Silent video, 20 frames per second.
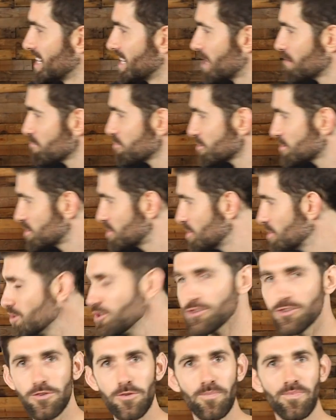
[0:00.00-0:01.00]
number
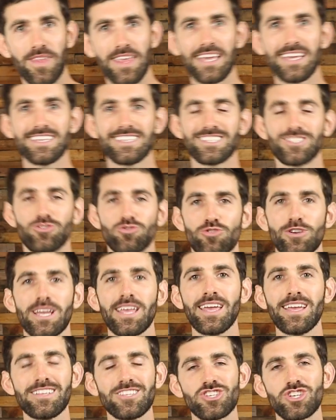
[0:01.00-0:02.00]
2 is
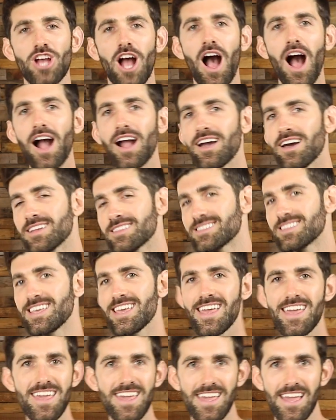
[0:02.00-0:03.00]
drinking chaga
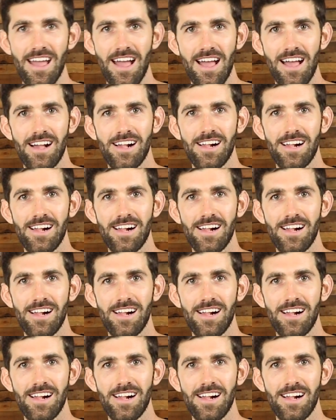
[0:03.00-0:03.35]
tea.